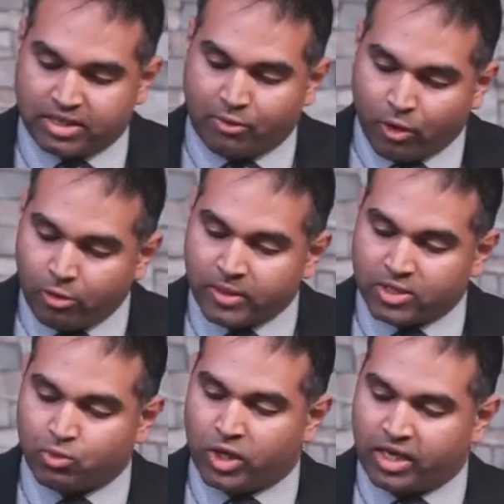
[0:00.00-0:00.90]
the
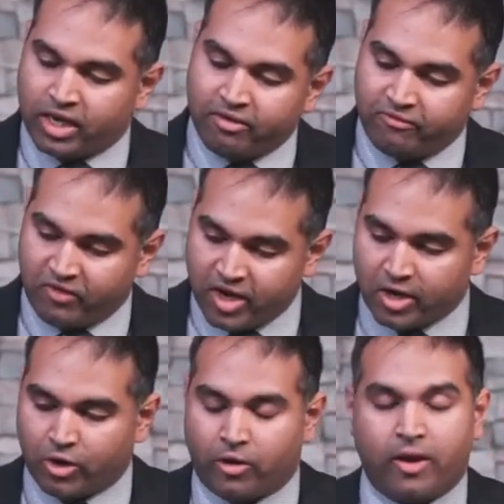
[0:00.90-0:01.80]
Romans would give
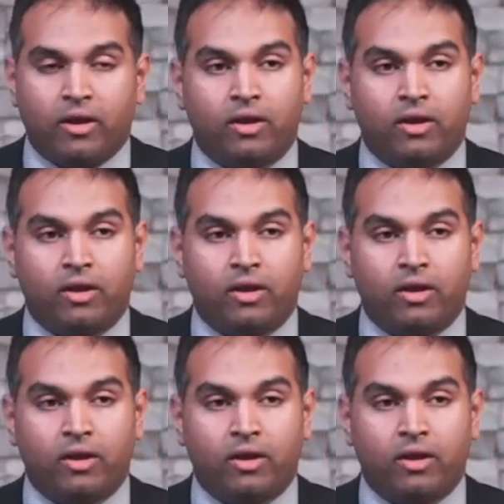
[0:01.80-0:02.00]
vinegar